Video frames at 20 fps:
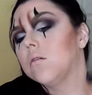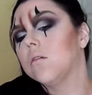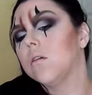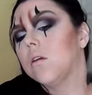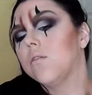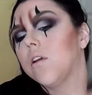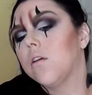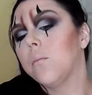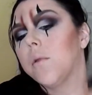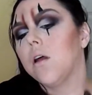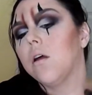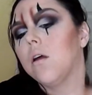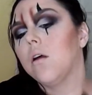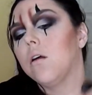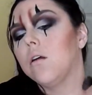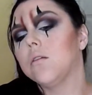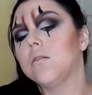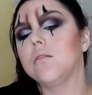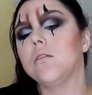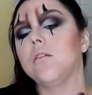It's a
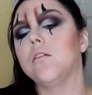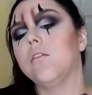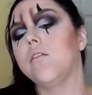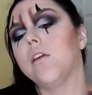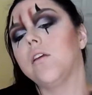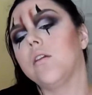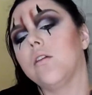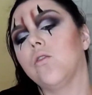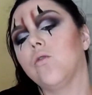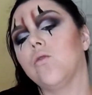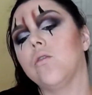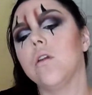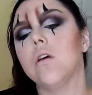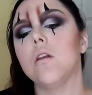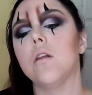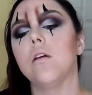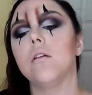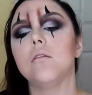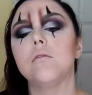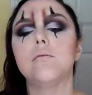moment when I show up, God, I'm
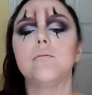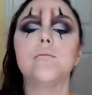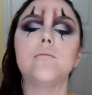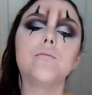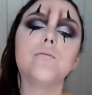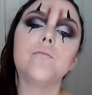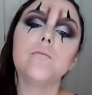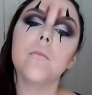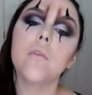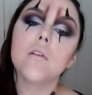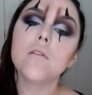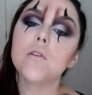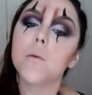saying wow.